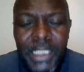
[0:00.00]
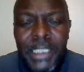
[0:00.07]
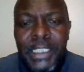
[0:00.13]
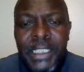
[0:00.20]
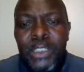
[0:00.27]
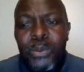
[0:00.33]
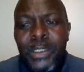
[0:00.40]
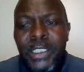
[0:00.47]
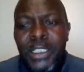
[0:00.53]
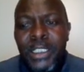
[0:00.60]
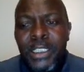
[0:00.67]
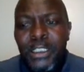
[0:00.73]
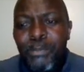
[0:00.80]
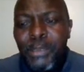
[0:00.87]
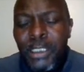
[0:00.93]
It was a little
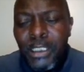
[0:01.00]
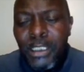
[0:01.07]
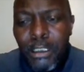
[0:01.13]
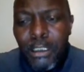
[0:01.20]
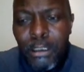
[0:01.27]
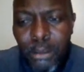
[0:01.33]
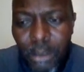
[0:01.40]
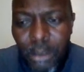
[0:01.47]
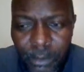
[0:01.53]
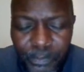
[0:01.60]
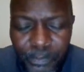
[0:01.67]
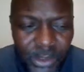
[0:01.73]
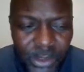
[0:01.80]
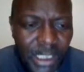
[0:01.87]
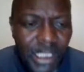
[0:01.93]
bit long.
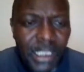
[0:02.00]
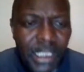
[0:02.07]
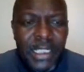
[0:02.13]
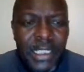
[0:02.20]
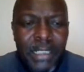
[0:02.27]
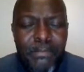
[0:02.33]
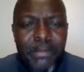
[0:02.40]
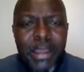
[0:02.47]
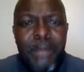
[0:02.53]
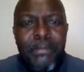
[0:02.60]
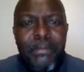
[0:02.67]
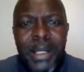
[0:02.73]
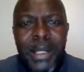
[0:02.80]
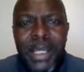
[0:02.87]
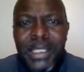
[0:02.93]
Remember,
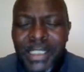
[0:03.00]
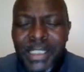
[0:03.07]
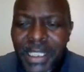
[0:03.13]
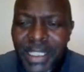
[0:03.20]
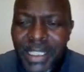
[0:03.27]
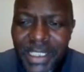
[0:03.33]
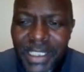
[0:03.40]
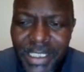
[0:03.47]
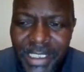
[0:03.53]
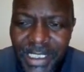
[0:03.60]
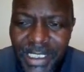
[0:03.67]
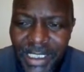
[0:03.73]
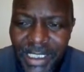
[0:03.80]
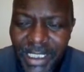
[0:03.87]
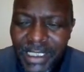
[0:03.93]
I said this
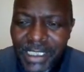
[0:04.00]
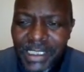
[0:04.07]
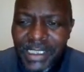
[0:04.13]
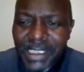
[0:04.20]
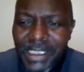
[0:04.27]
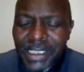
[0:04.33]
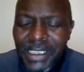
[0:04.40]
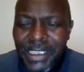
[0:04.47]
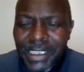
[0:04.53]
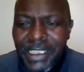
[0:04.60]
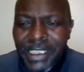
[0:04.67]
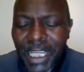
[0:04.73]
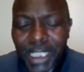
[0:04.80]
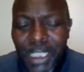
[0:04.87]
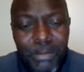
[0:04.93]
analysis is a
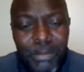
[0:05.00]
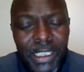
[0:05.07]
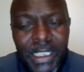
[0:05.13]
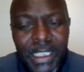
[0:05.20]
nightmare,